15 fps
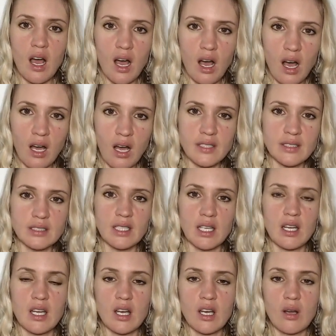aren't
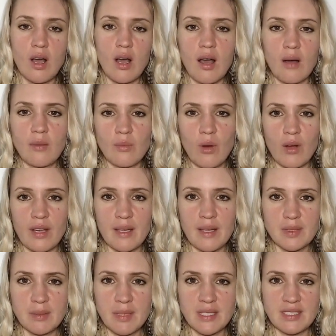um, what
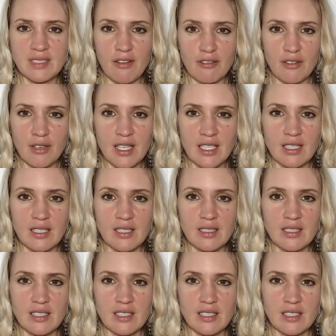keeps me suffering.